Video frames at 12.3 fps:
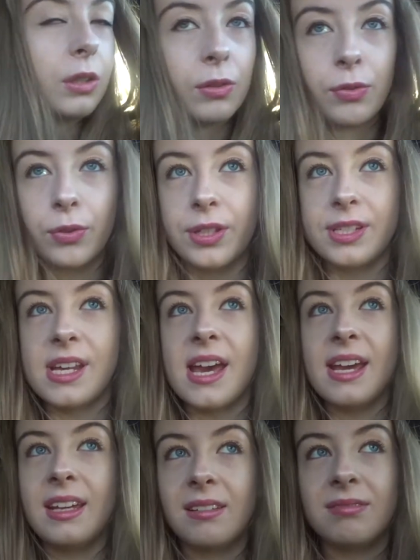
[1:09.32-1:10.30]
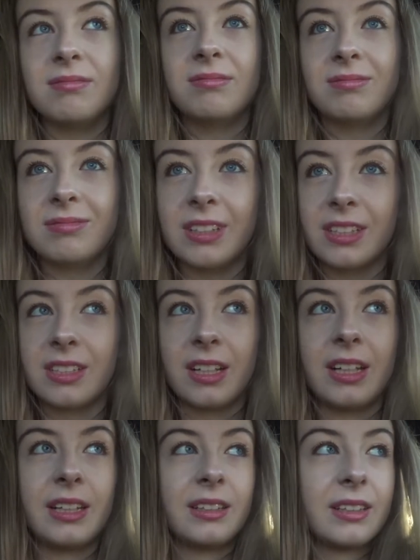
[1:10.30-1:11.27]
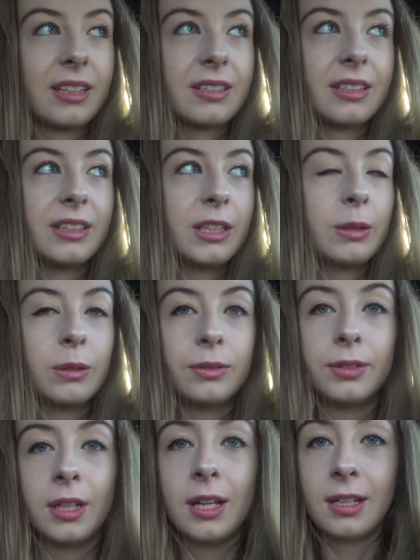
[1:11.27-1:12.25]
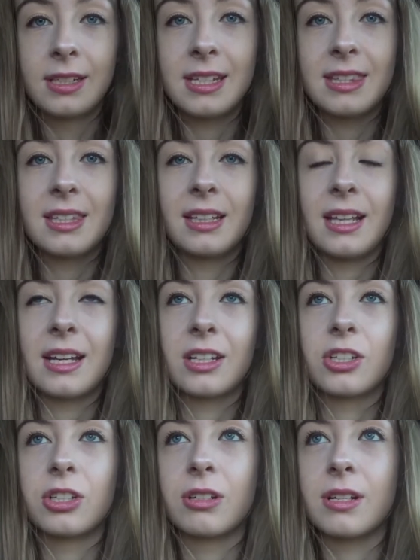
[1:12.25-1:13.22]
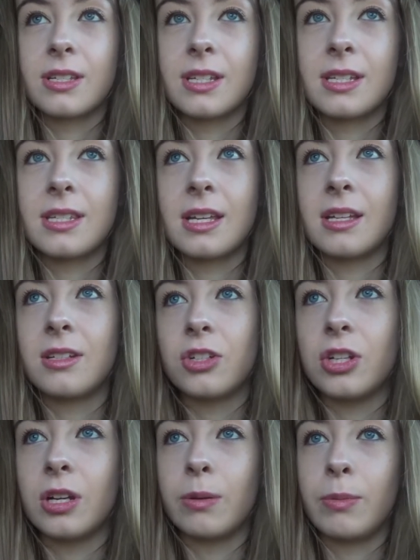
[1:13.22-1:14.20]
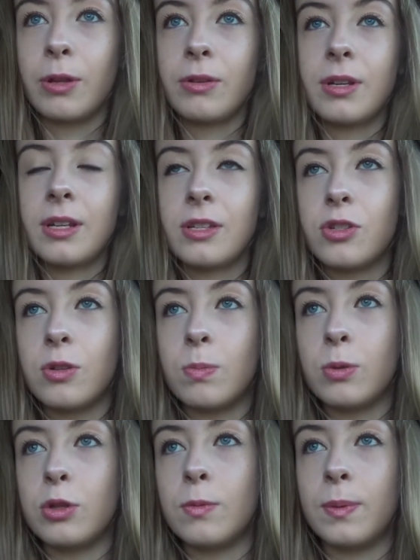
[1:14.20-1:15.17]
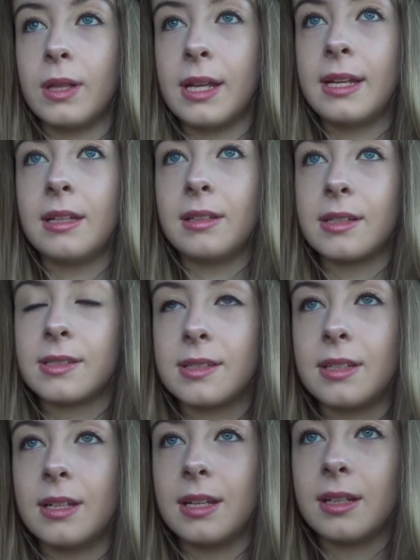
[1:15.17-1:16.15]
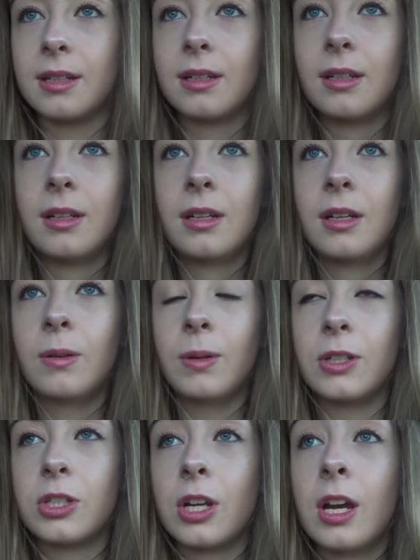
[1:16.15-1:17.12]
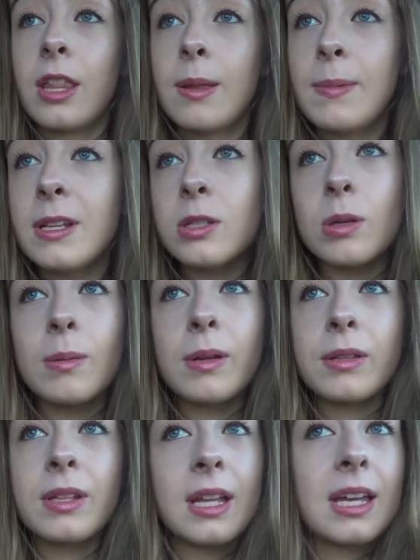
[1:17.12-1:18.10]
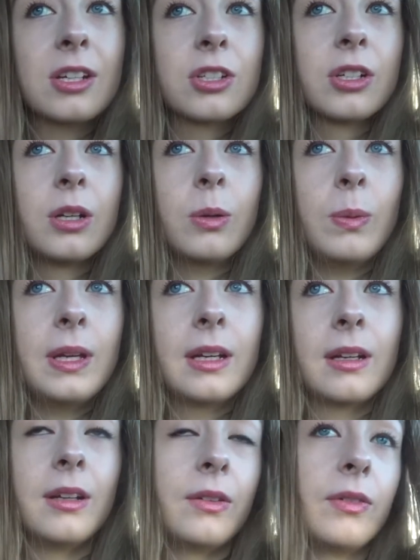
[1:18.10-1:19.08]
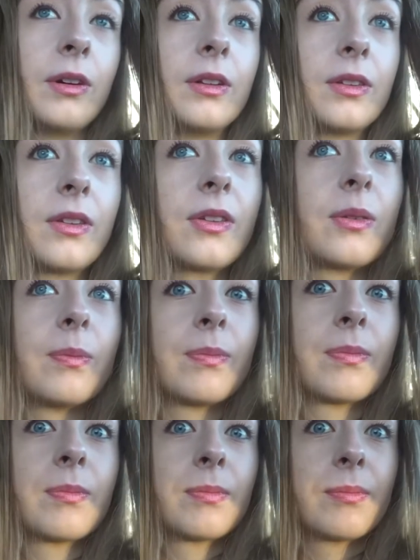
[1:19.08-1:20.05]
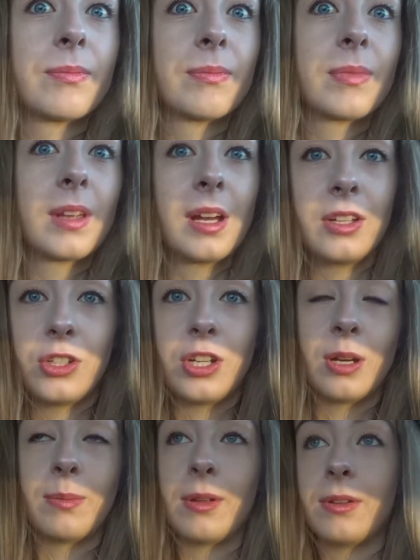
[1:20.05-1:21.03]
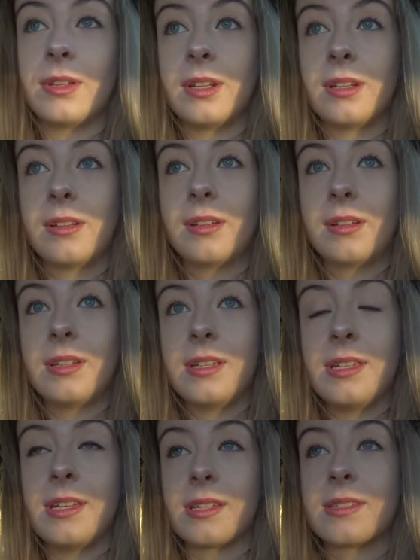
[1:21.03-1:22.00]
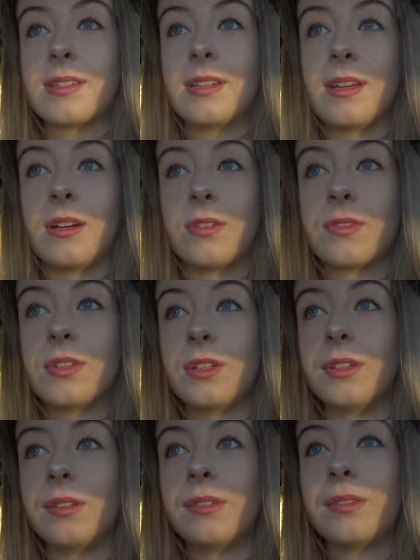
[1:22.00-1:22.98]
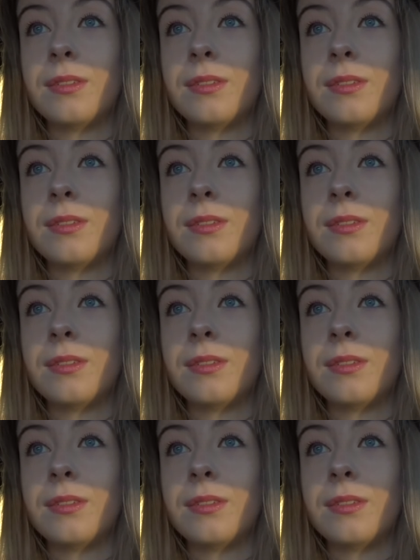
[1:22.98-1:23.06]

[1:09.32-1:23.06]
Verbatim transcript: for the day that I know of. Did the lecture, as I said. She uploaded it super duper late yesterday, which they're meant to upload the lecture a week in advance, and she uploaded it yesterday afternoon,